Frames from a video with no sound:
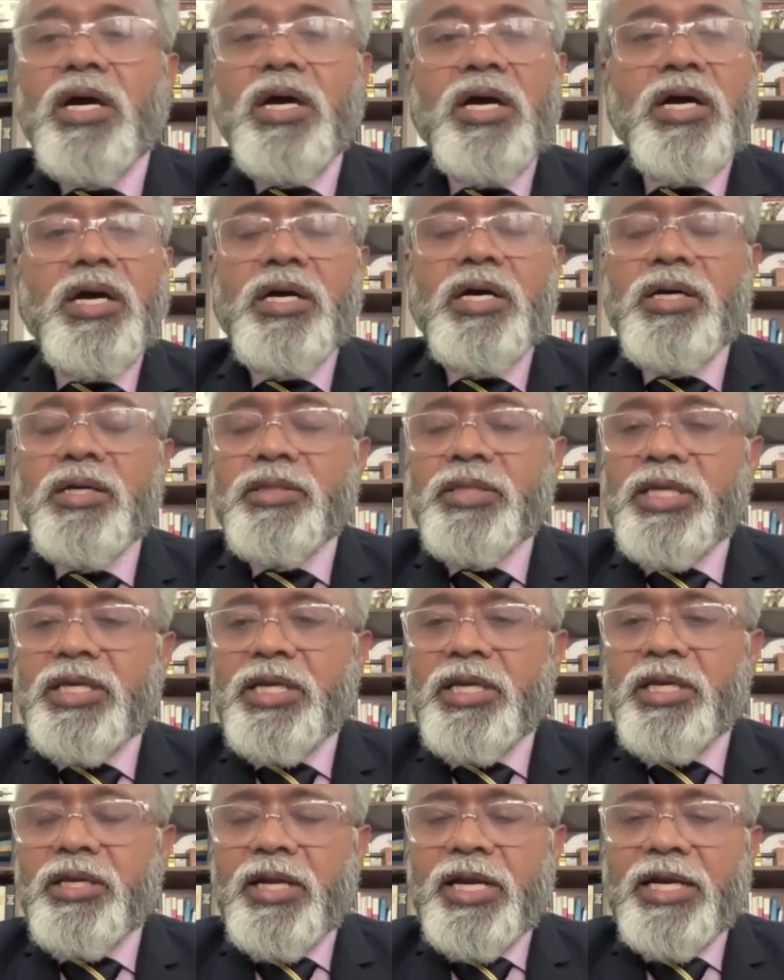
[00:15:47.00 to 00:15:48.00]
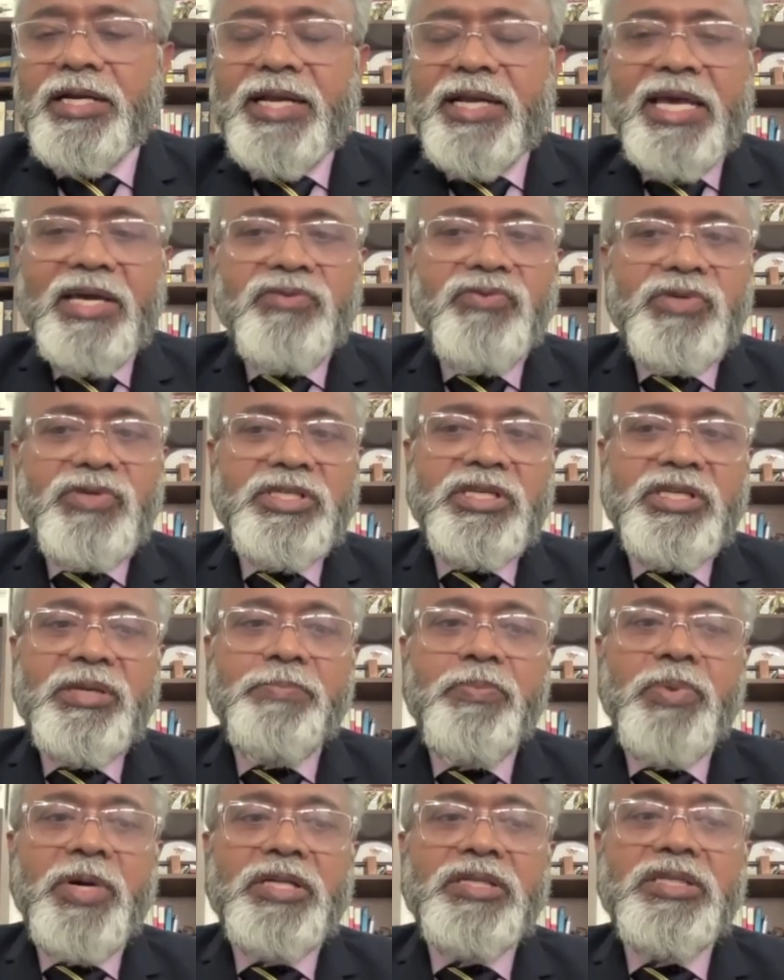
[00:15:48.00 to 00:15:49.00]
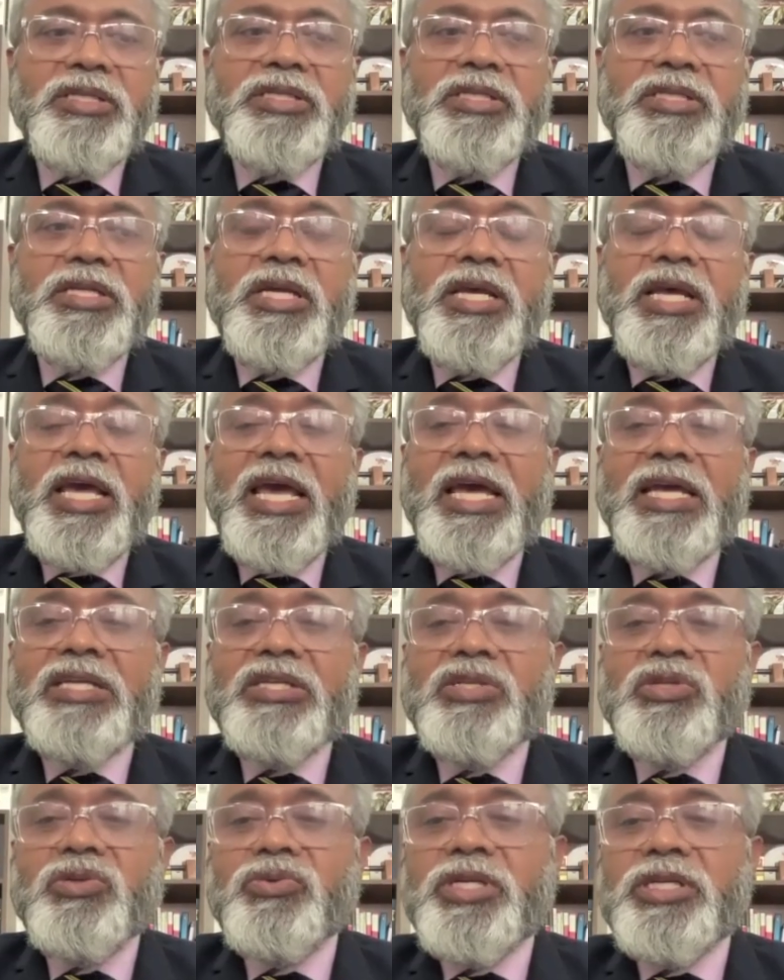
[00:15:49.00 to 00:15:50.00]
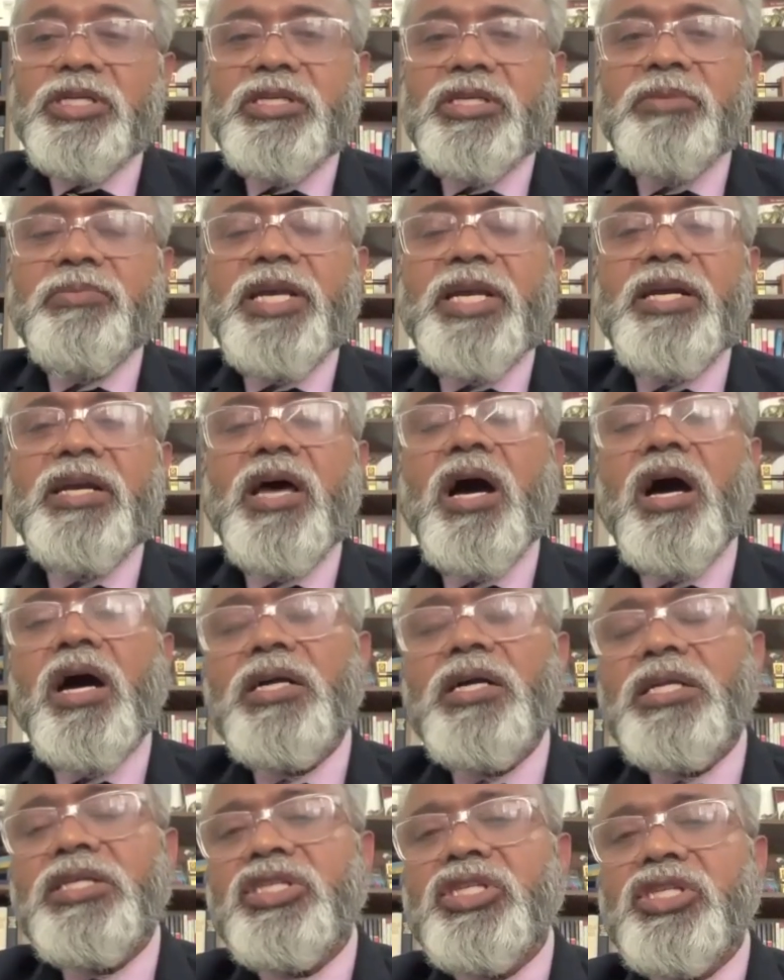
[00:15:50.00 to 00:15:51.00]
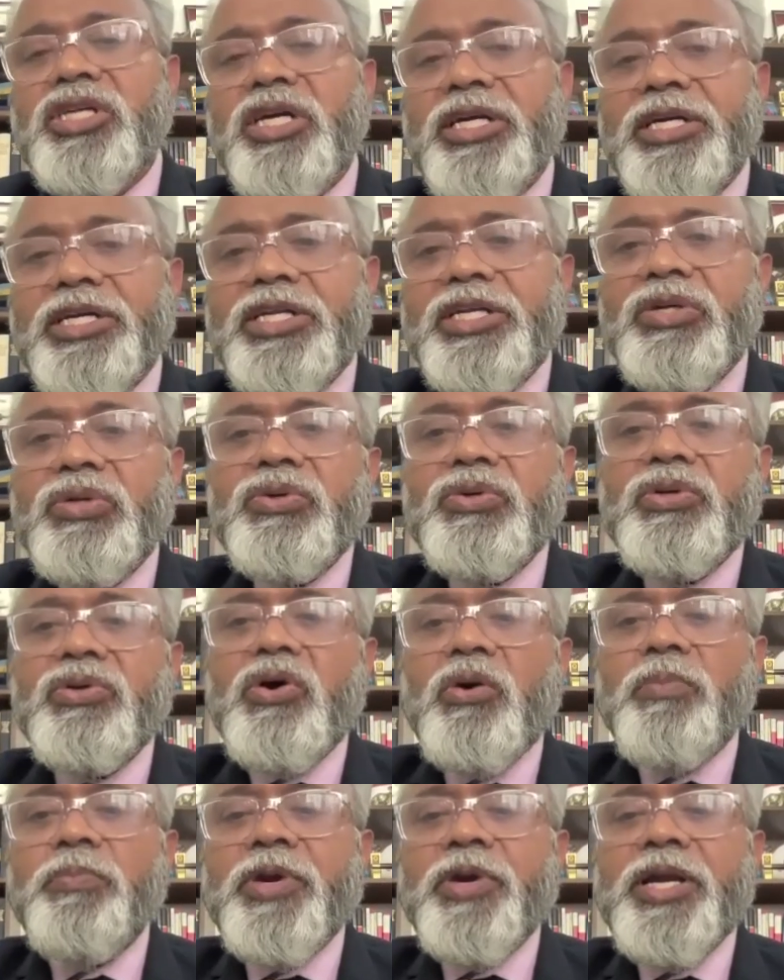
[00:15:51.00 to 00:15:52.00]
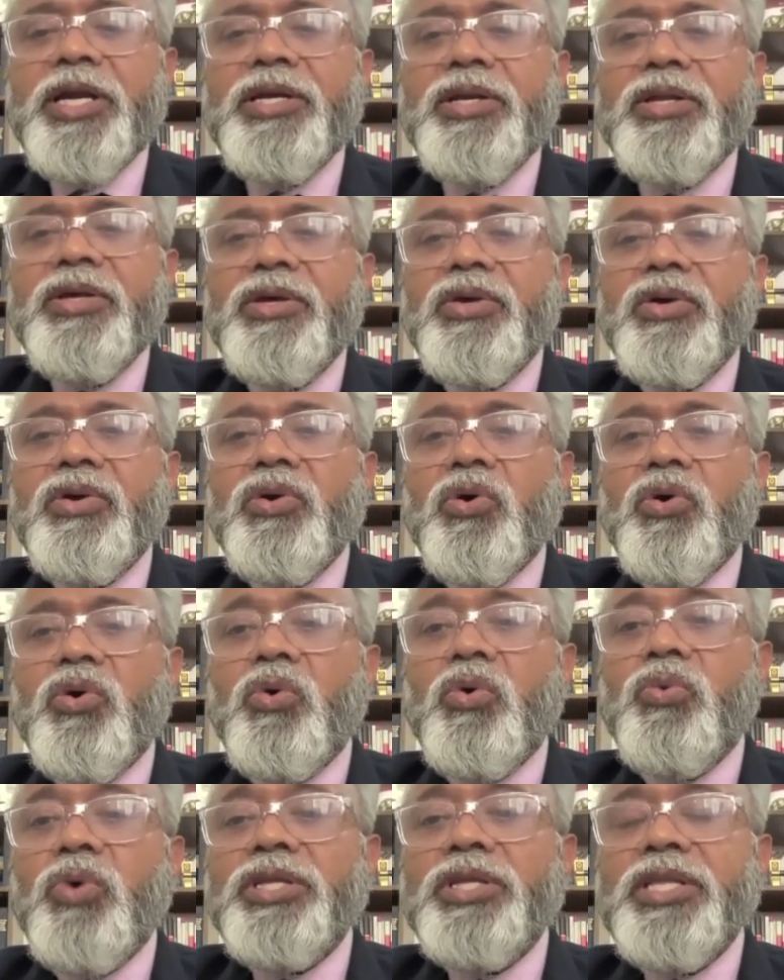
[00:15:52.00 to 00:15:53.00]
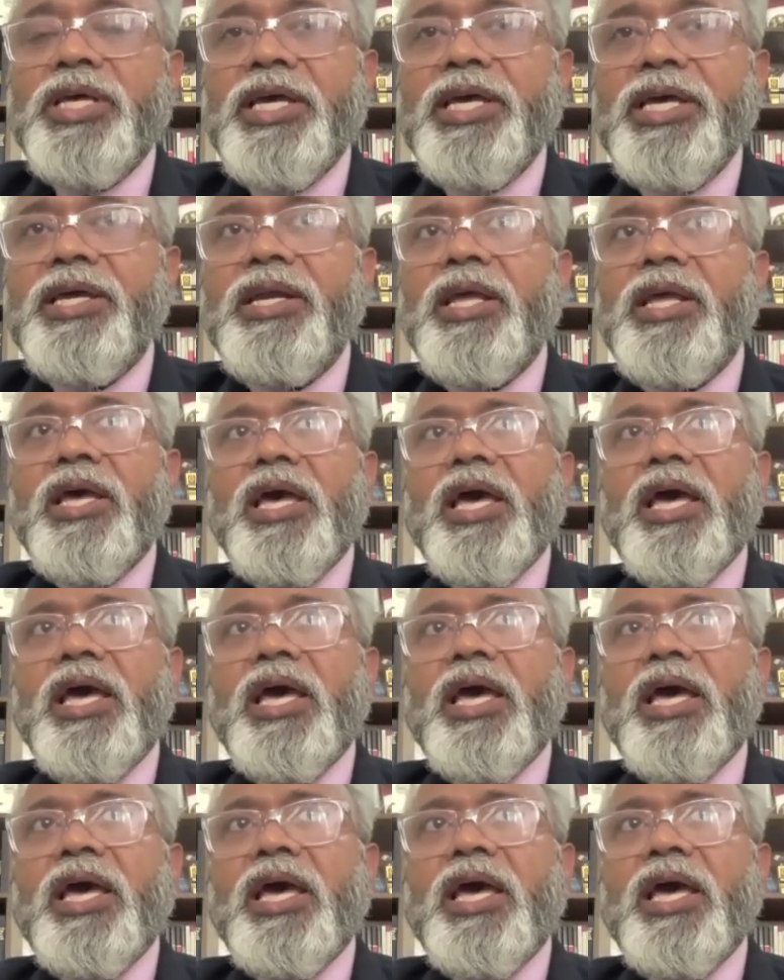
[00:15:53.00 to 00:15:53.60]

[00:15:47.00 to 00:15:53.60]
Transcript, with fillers: uh, the attack was repulsed and Suez remained. Hardinge continued to operate over there.